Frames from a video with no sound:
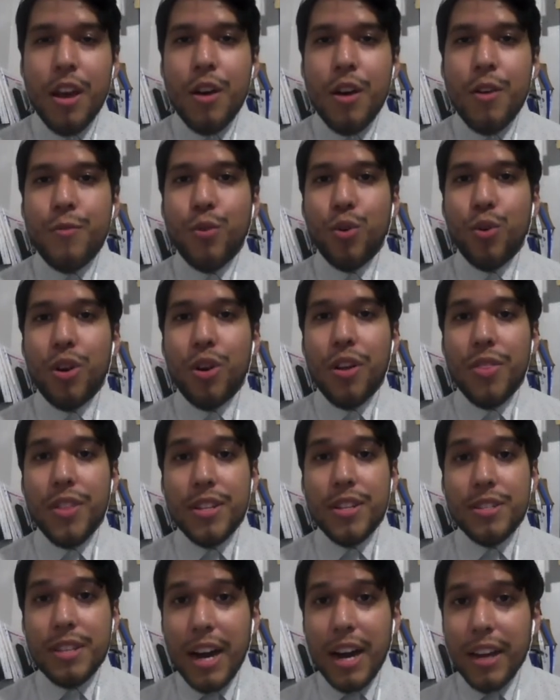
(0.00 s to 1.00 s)
For the
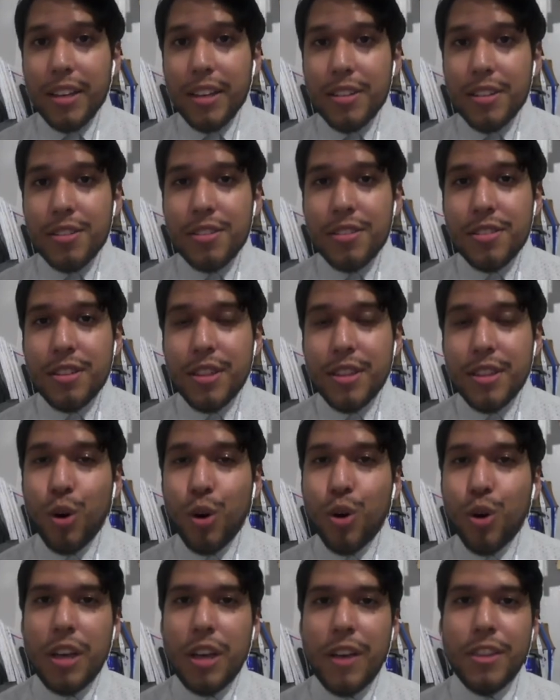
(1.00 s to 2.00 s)
dais, they'll
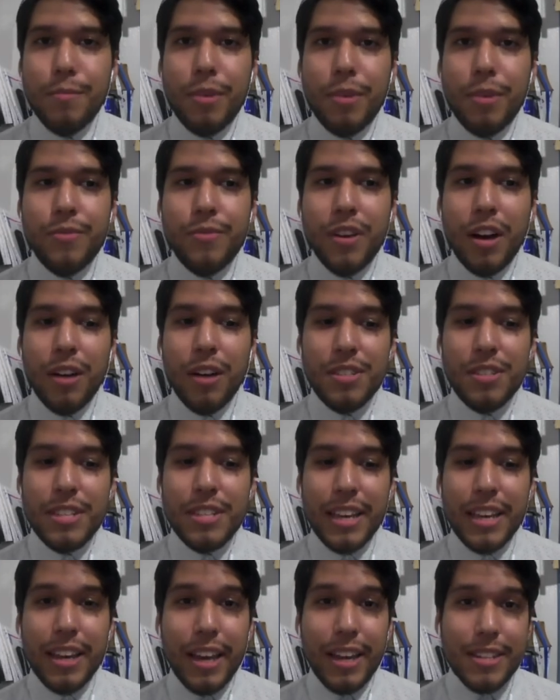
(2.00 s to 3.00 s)
also have the benefit of
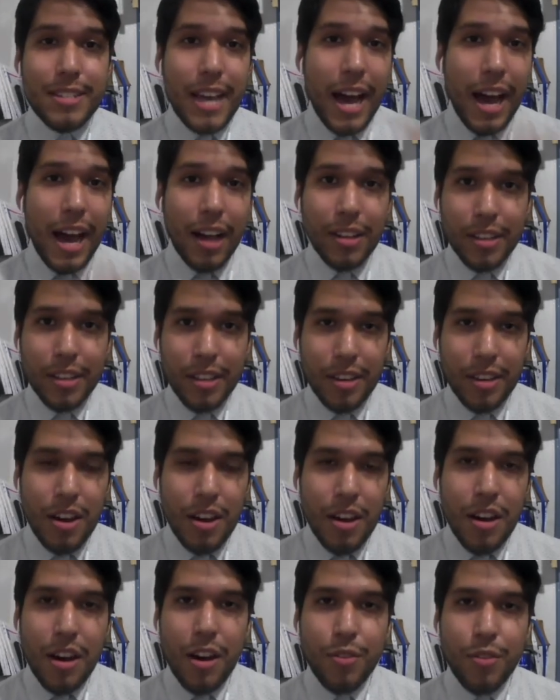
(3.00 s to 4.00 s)
seeing a tally
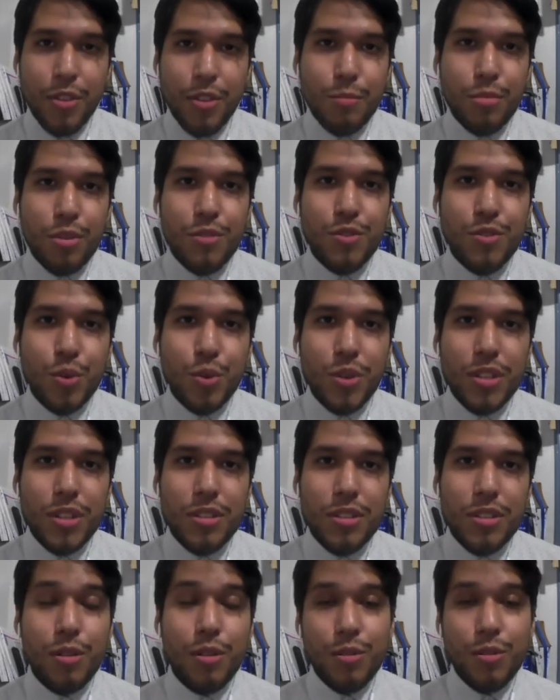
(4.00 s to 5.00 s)
of the number of
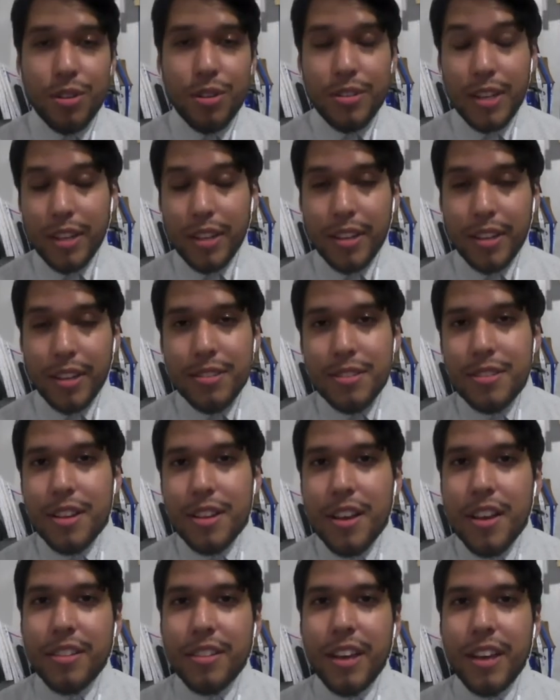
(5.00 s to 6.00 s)
students or delegates
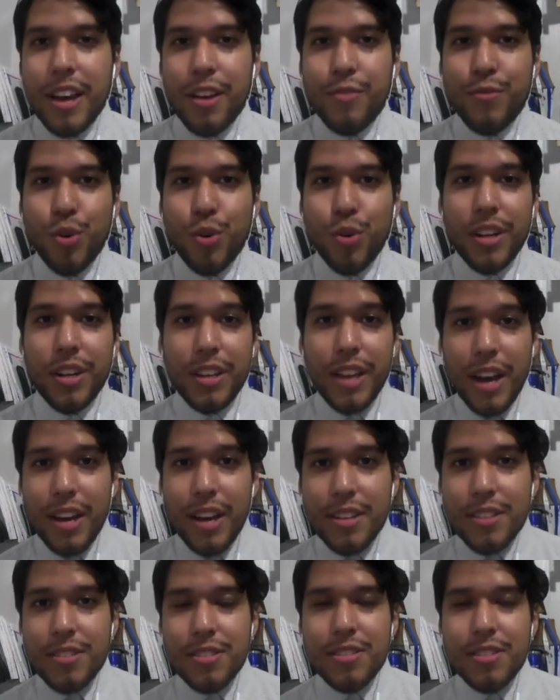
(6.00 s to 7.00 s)
that voted
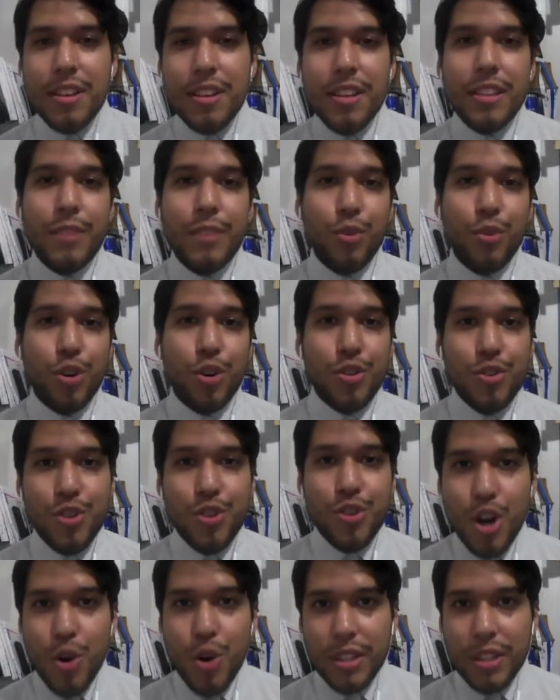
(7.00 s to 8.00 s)
yes, that voted
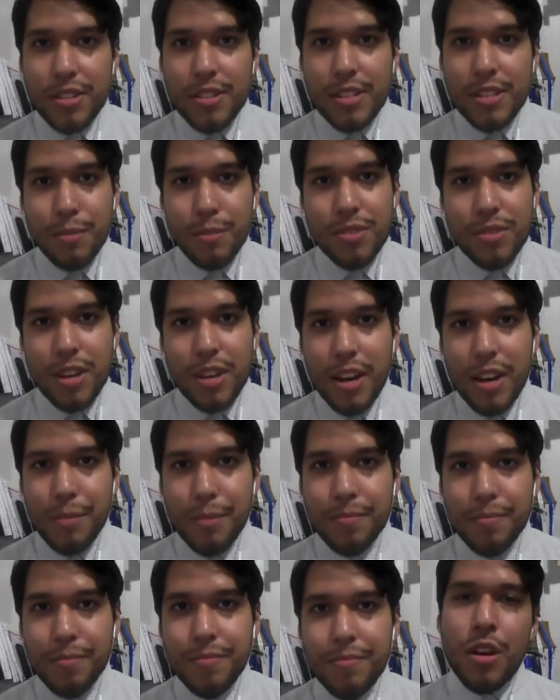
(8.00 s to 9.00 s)
no at the same time.
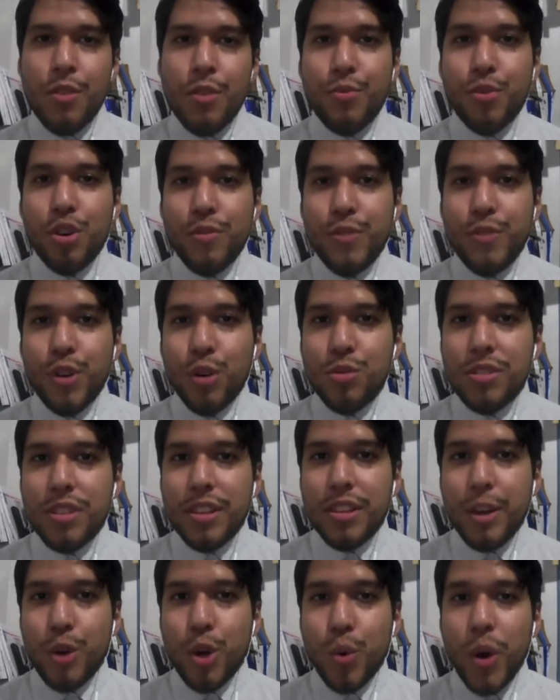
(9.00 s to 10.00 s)
For a vote
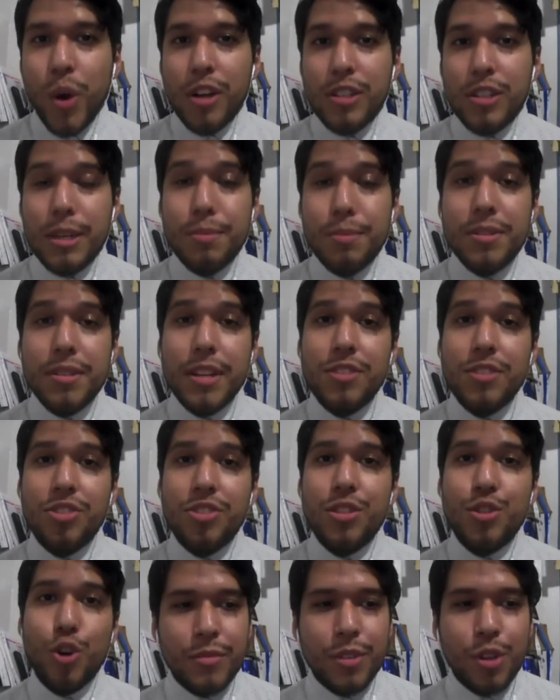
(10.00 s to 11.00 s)
that requires
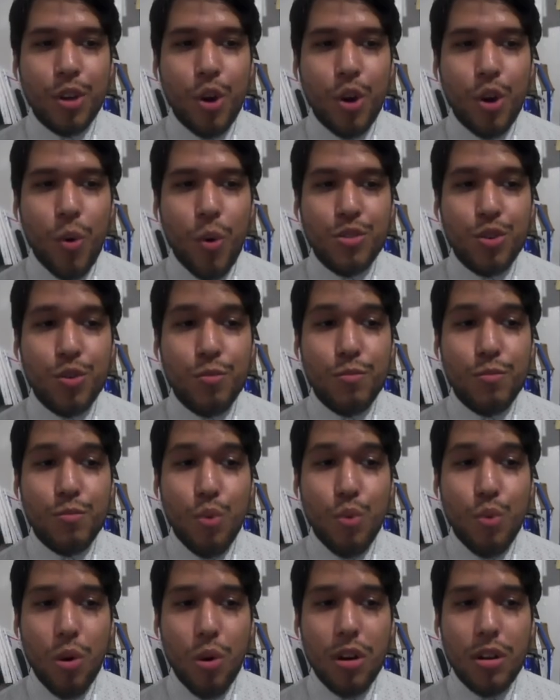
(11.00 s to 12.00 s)
abstentions, go on to
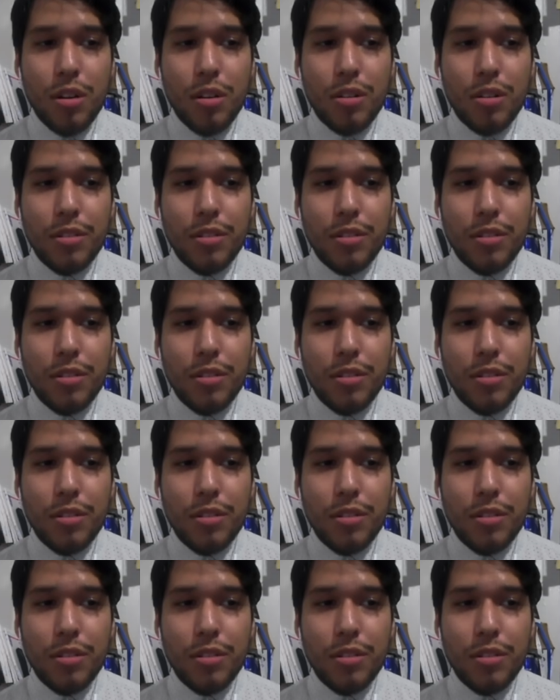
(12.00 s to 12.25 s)
more.